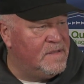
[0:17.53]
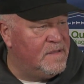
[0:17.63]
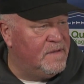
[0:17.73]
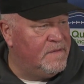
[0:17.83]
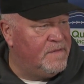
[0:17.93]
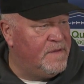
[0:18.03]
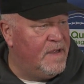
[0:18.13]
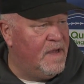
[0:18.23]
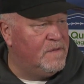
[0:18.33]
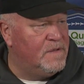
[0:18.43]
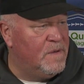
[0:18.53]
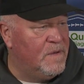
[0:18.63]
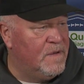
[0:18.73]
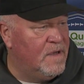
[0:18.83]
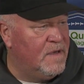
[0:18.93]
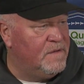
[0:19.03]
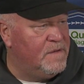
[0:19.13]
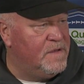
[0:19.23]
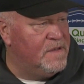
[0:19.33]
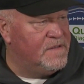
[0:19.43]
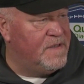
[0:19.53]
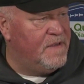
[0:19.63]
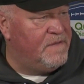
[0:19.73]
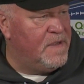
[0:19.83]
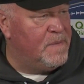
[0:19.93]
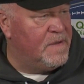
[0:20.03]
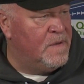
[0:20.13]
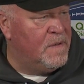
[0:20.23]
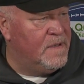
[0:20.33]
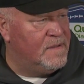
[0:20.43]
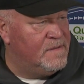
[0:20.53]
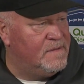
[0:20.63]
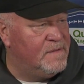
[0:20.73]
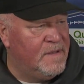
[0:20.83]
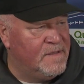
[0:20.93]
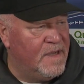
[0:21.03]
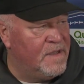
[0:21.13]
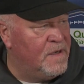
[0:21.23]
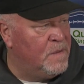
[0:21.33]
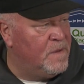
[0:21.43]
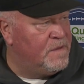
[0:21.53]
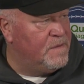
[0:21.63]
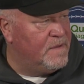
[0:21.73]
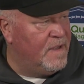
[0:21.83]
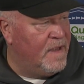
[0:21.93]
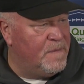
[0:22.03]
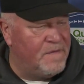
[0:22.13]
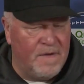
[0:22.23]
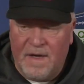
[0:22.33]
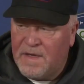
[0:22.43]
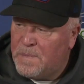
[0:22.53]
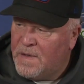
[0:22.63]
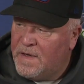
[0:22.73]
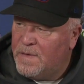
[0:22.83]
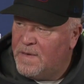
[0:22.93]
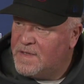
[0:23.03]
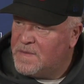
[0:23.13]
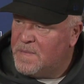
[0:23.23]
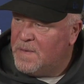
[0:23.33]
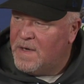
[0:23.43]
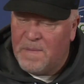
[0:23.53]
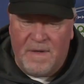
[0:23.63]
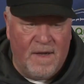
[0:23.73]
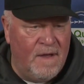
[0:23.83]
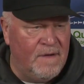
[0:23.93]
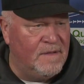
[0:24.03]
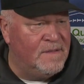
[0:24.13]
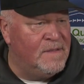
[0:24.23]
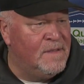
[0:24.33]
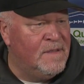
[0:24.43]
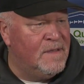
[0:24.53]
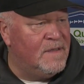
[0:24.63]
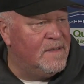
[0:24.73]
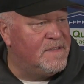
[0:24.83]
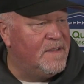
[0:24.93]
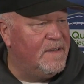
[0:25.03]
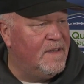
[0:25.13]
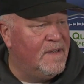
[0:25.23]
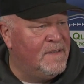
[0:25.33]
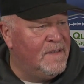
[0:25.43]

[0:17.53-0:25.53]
so if you have one going on New Year's Eve, keep it going and take it all the way through the game. If not, get plenty of rest to be ready to be loud on Sunday.